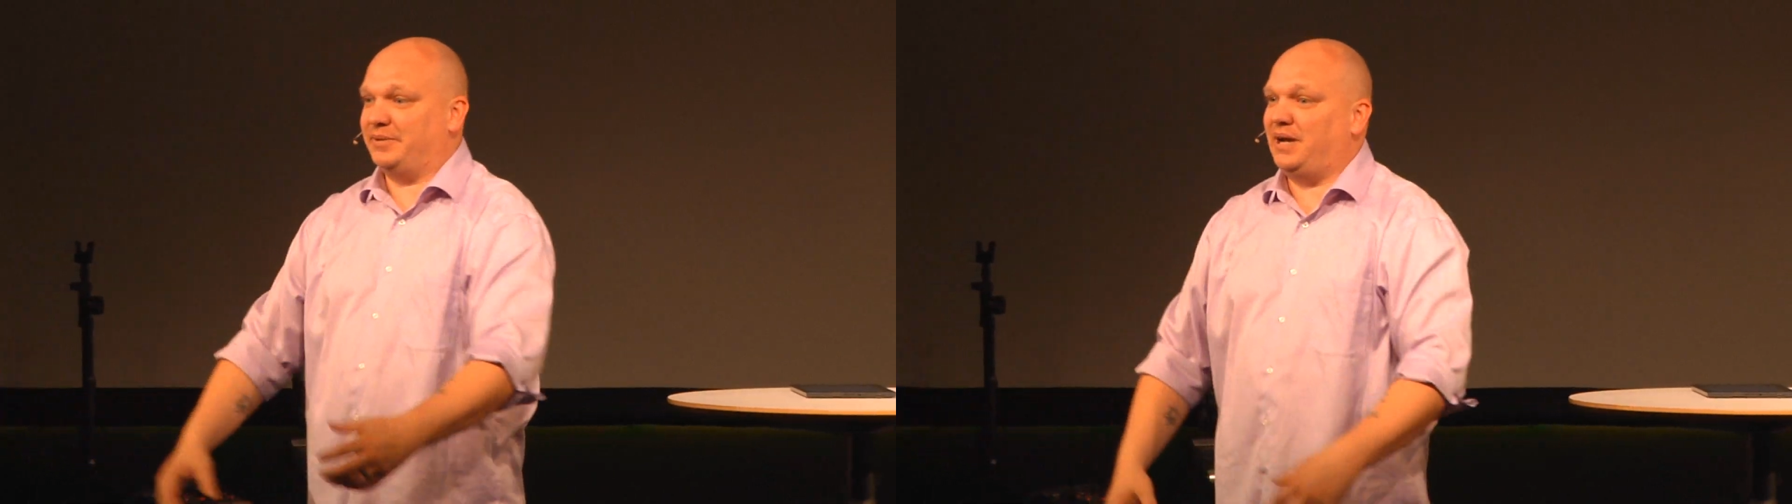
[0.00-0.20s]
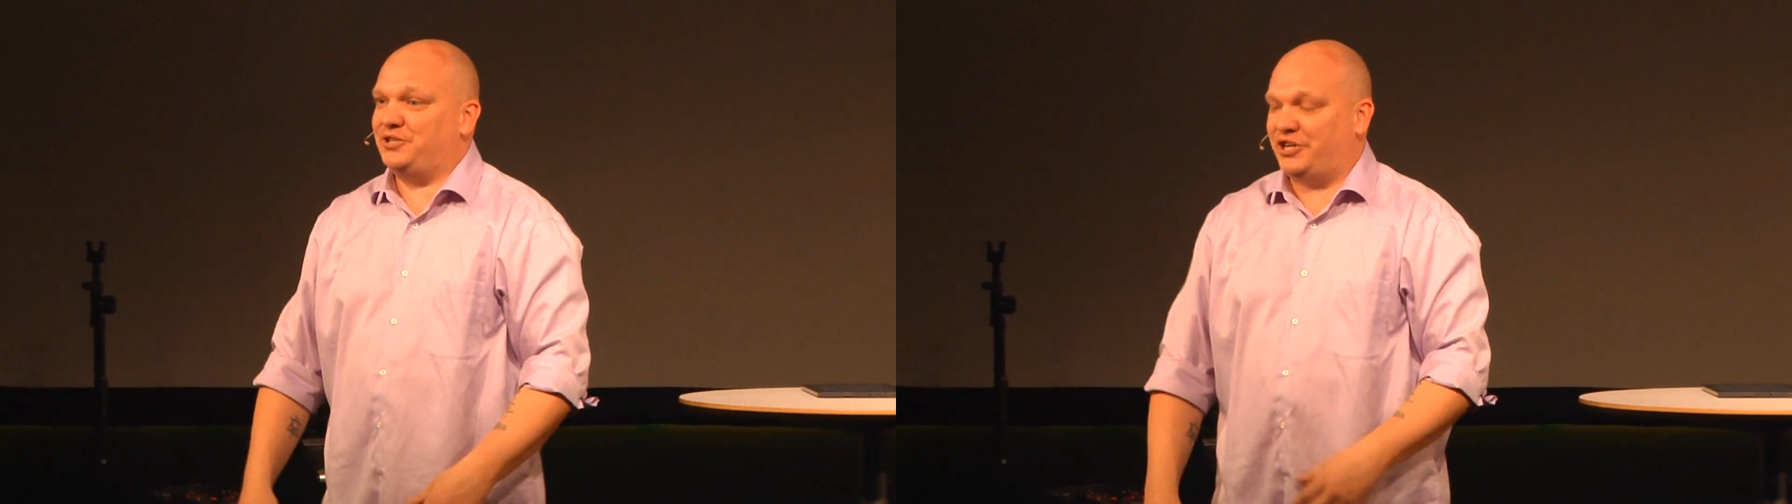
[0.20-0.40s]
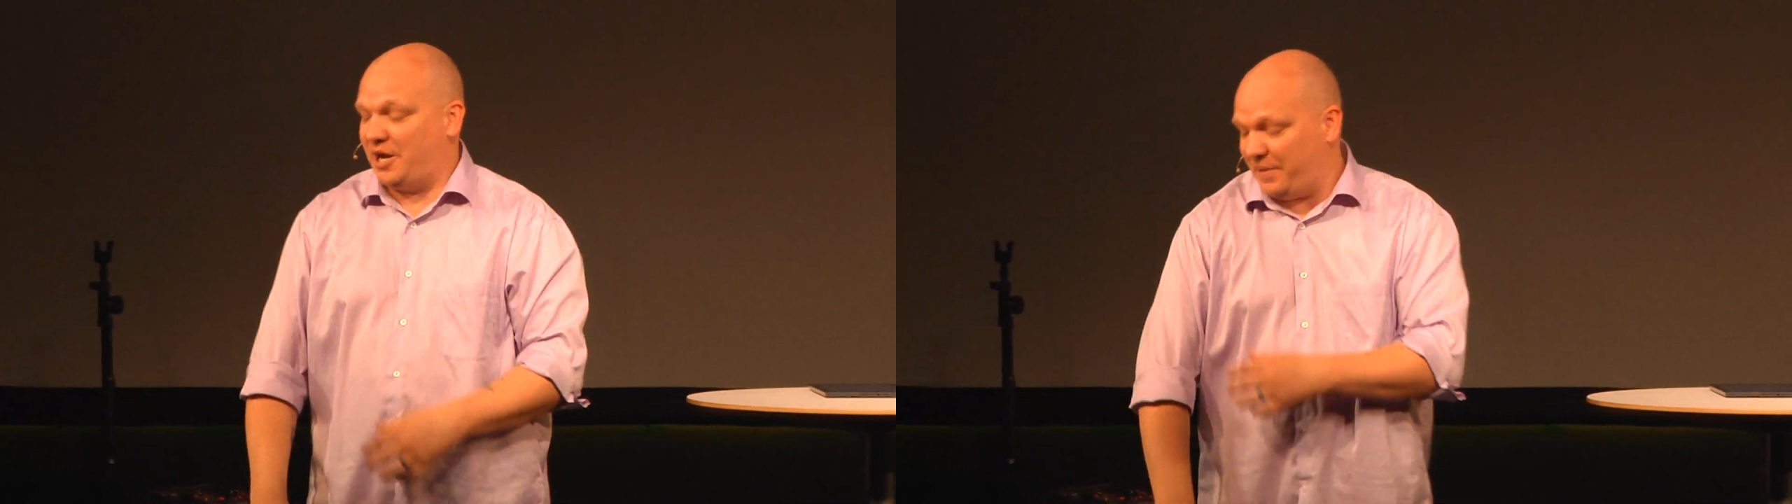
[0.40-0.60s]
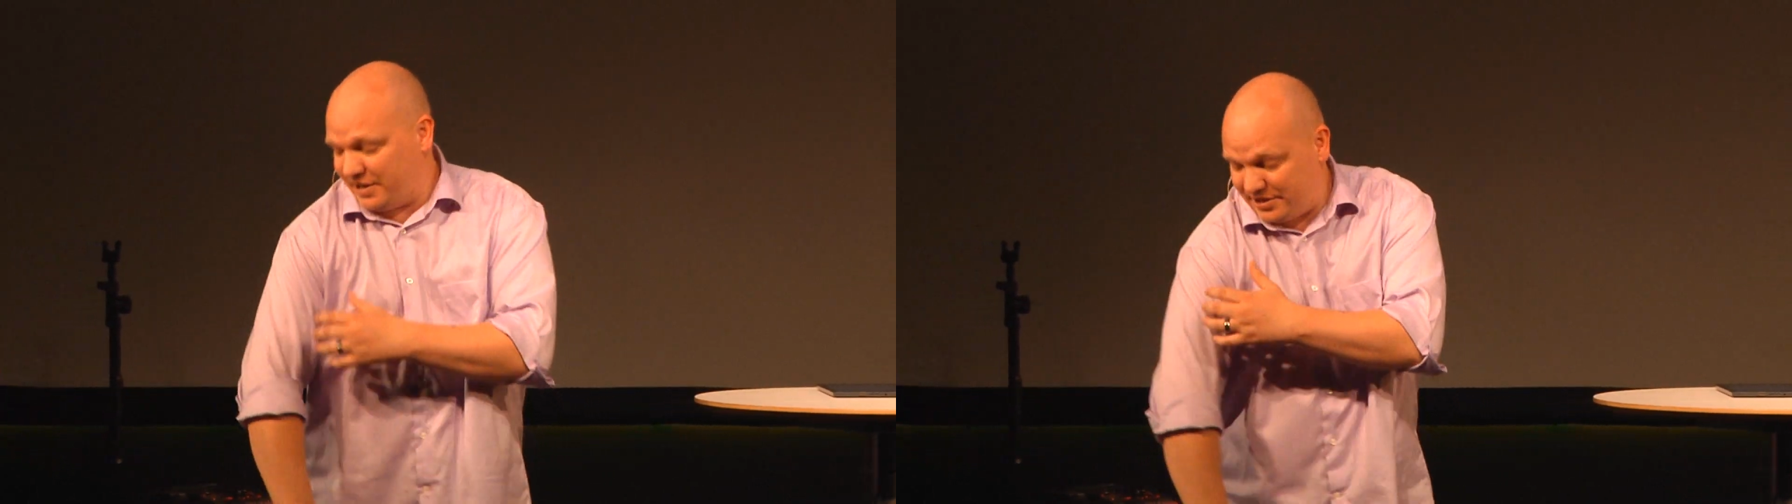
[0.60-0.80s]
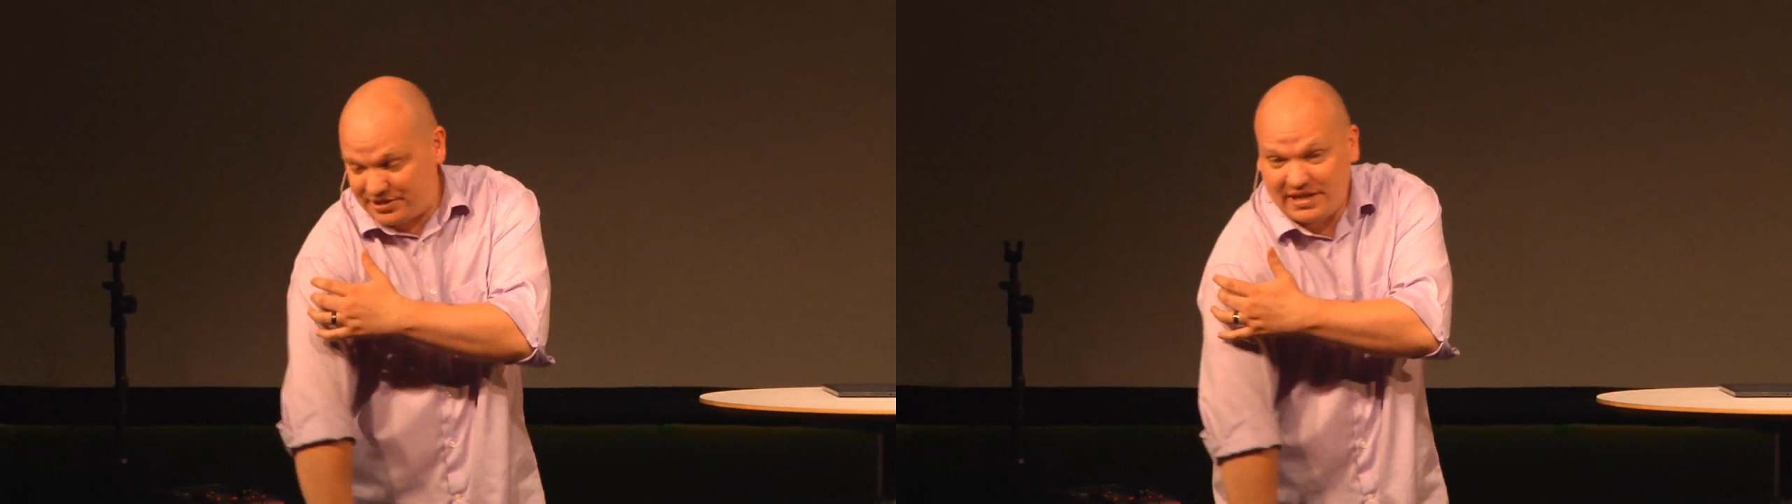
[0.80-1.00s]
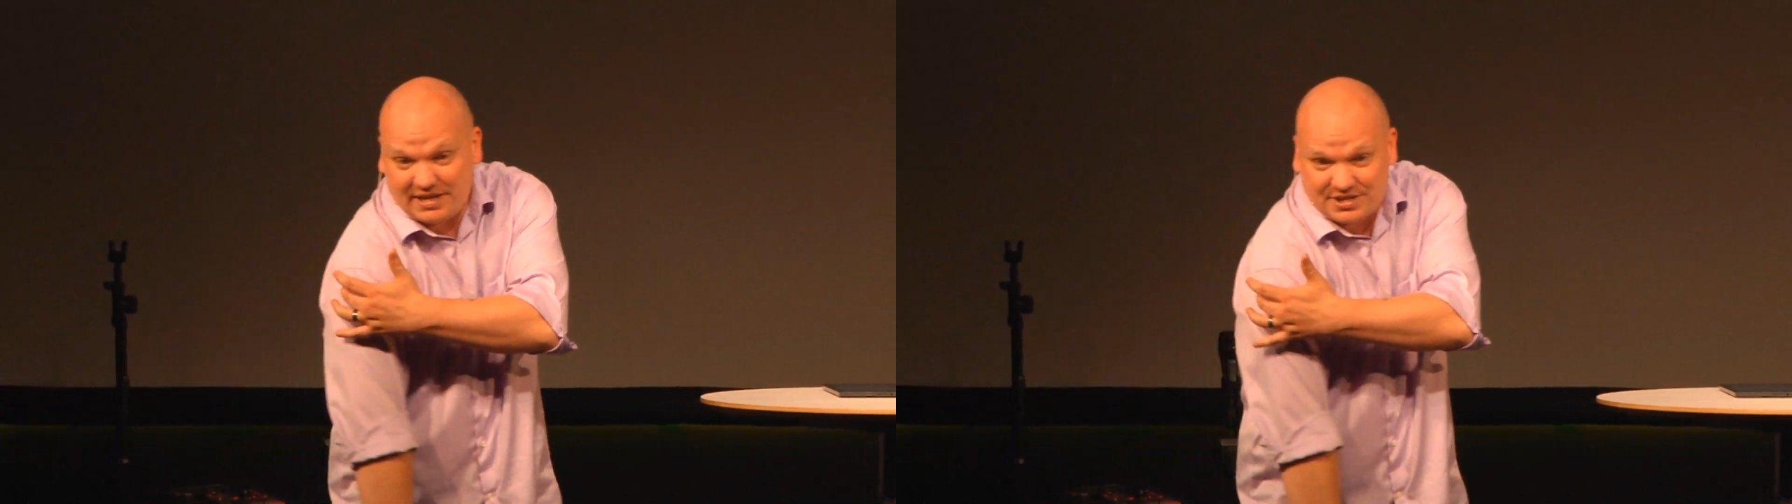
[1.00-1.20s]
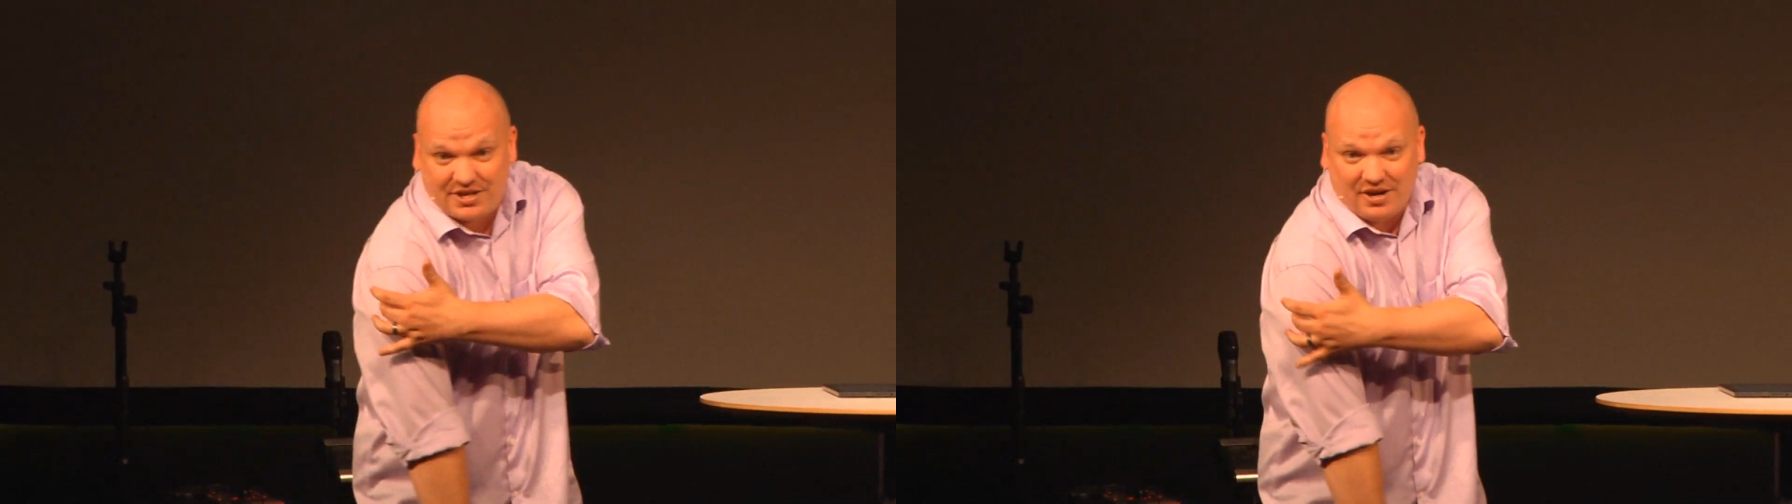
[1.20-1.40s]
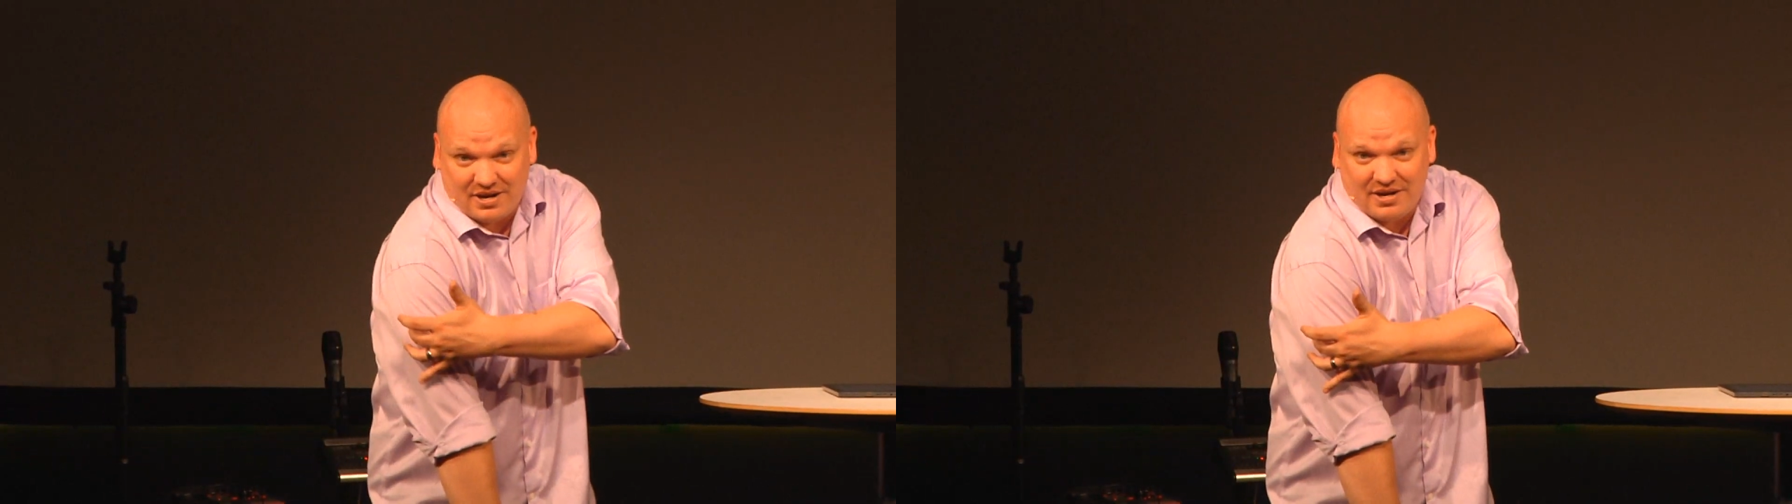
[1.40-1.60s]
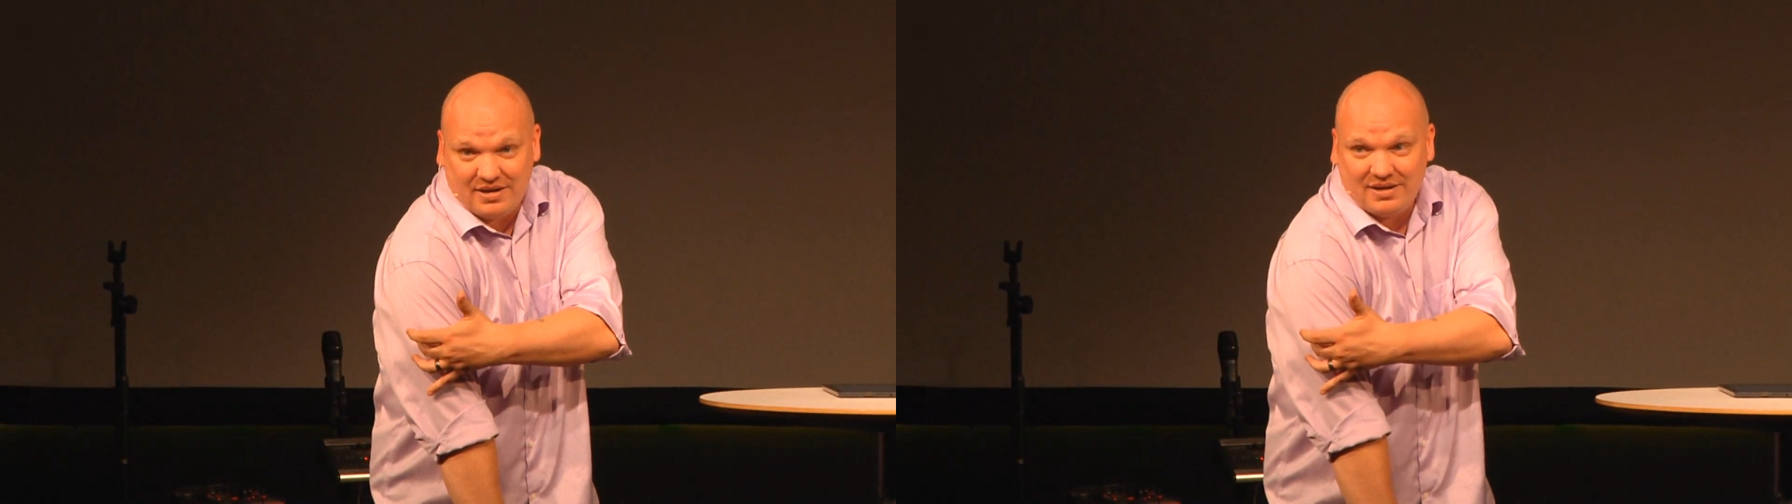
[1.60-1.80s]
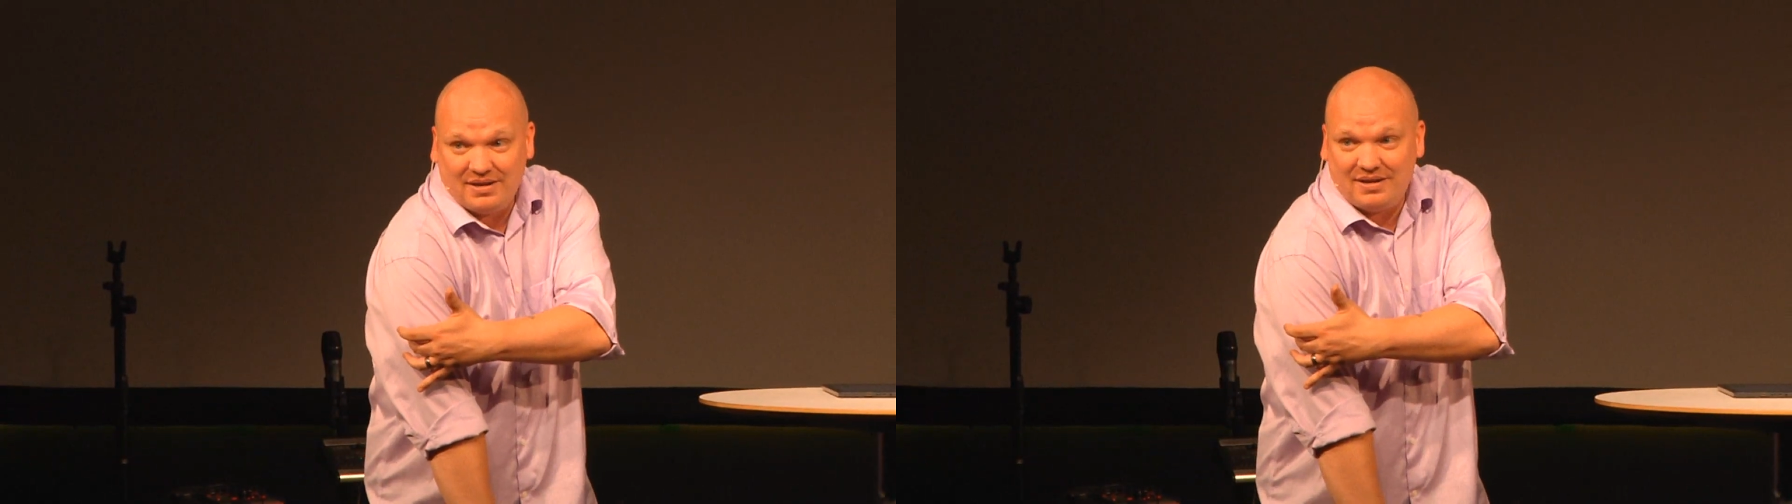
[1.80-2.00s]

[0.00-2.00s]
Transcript: Sometimes you got to be like, you see that scar?